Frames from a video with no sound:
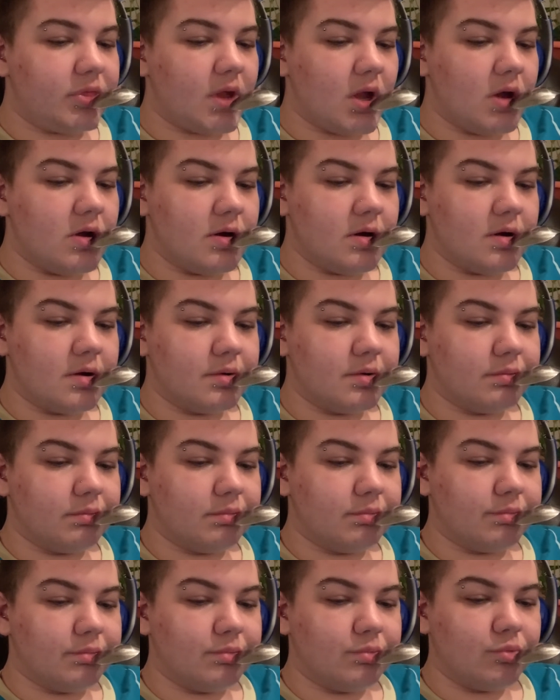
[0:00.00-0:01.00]

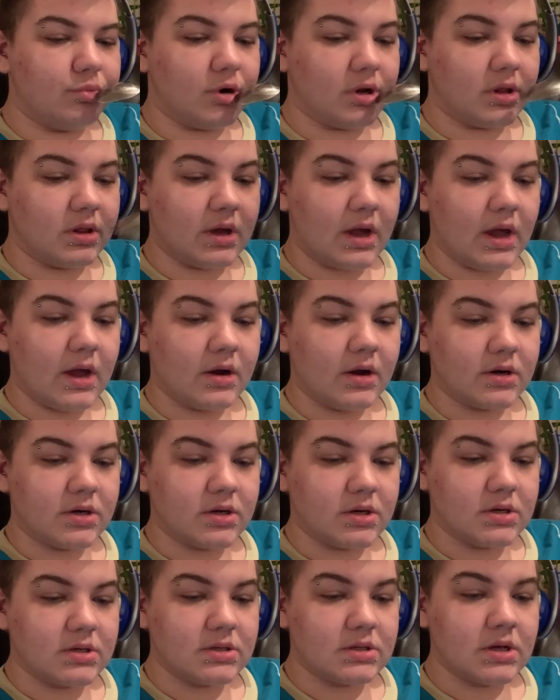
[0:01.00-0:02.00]
one of the
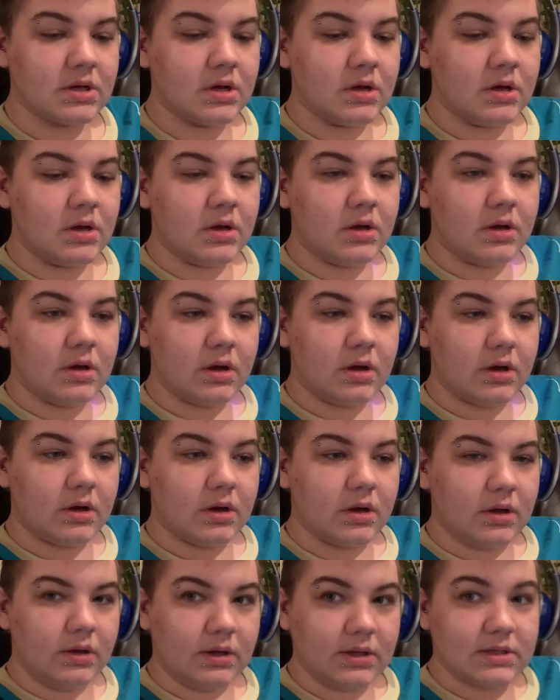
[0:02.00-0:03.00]
characters
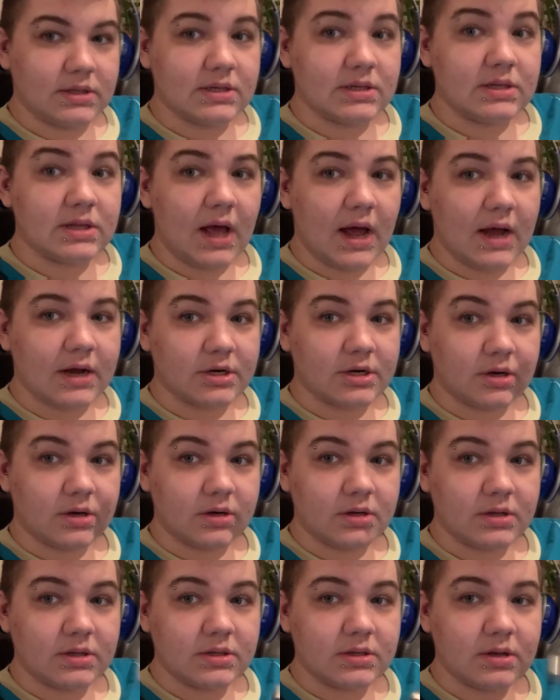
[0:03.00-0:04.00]
gets a slash on
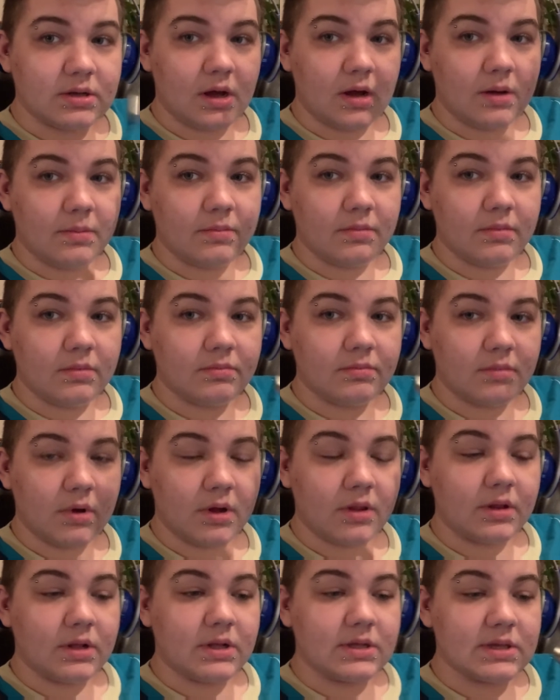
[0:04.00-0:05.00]

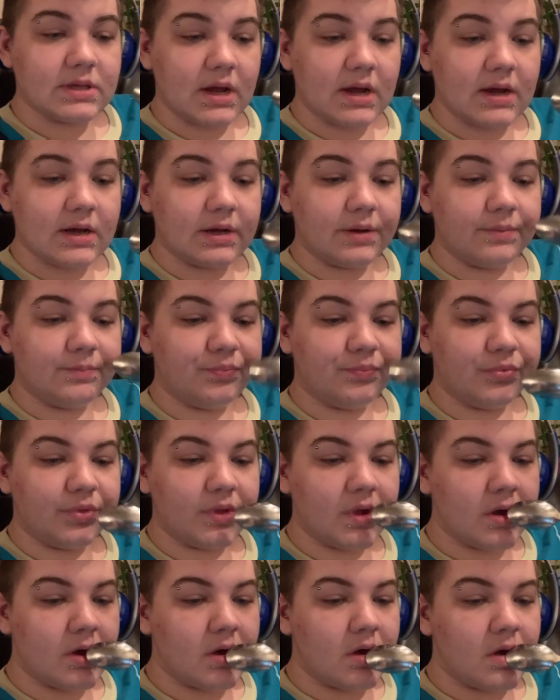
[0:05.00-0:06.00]
his eye.
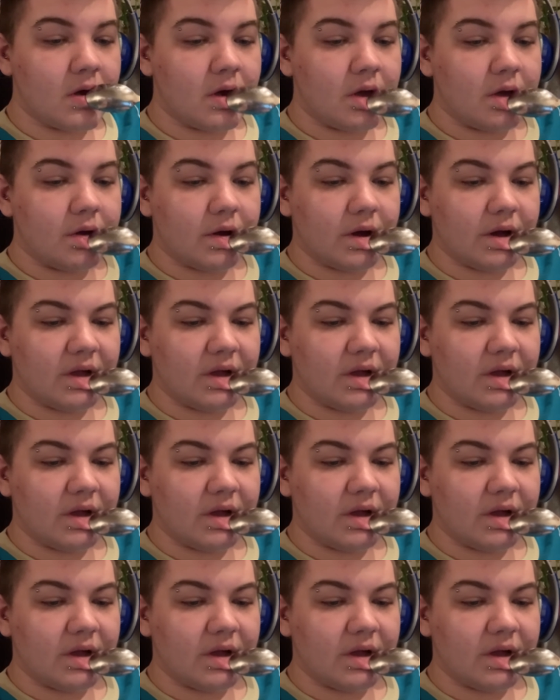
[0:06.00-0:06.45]
I